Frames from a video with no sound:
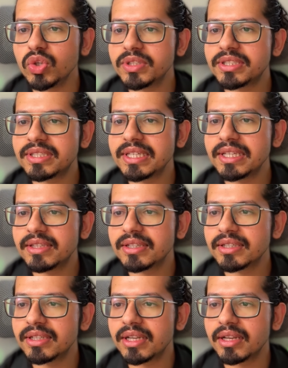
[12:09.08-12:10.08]
you will see
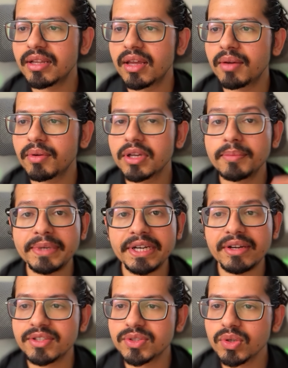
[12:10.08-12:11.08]
the
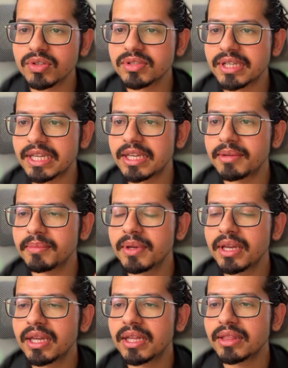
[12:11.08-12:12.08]
complete resource name,
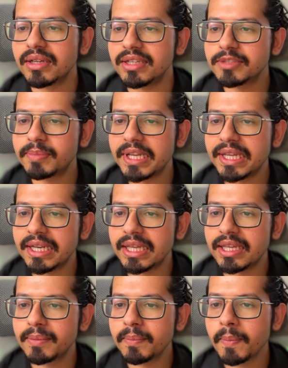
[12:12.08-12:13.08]
the display
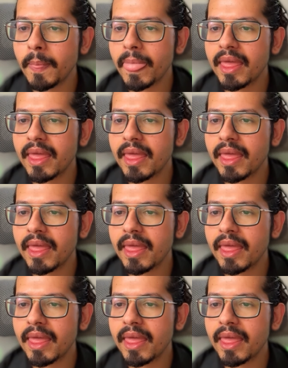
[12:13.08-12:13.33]
name,